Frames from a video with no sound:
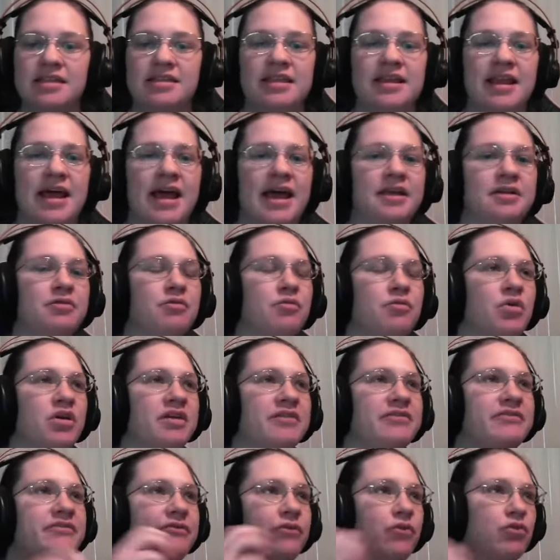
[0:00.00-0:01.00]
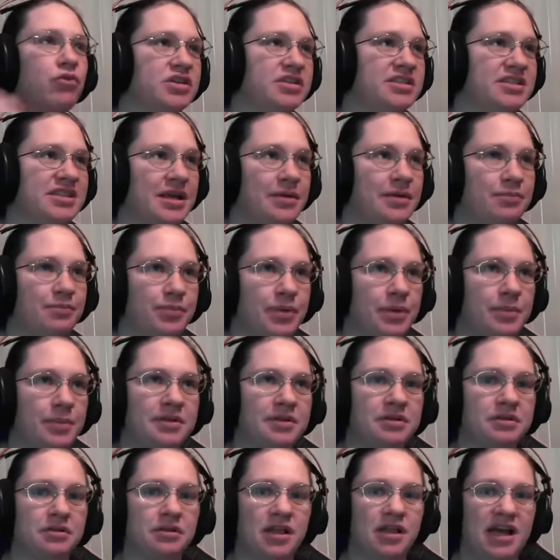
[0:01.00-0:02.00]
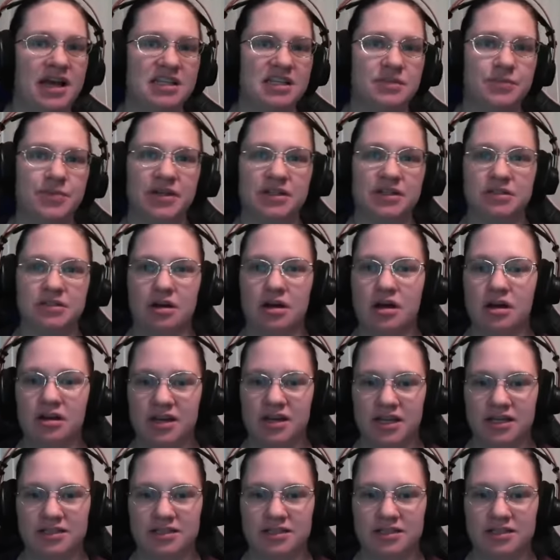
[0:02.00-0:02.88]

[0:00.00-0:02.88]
then I don't want to force that biblical aspect on